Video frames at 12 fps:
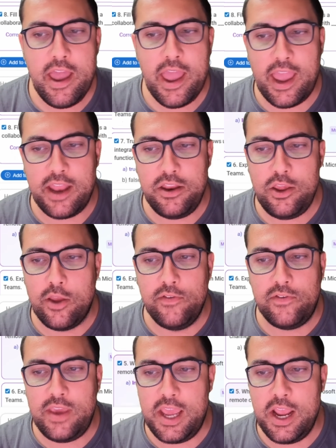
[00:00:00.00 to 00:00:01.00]
and you can
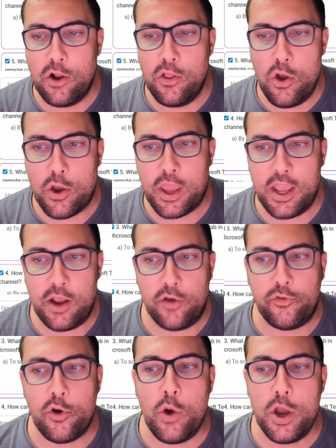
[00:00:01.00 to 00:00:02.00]
see here, look,
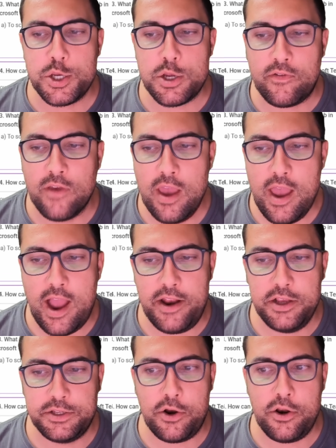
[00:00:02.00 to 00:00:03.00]
here's our questions. How
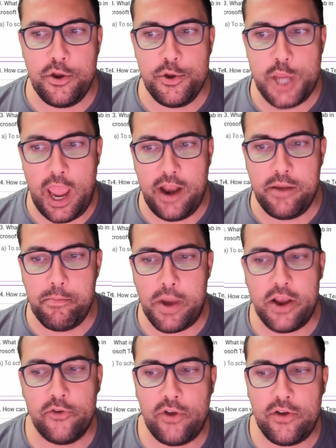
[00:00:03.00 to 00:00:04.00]
do you start a new chat in
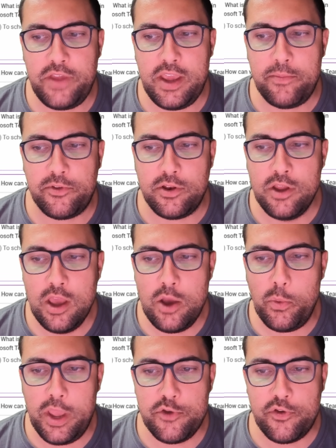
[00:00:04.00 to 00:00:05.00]
Microsoft Teams? And
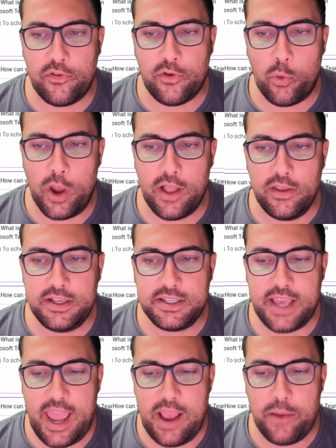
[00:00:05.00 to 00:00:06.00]
we can just quickly
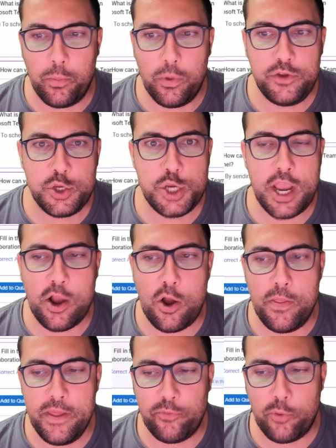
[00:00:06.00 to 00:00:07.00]
say, hey, let's check
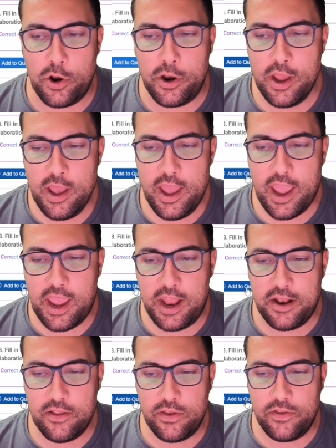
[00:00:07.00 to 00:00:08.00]
on this one,
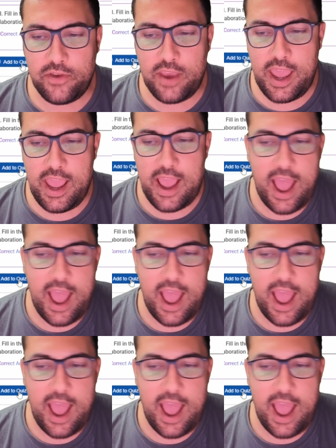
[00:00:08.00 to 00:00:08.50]
and let's say, hey,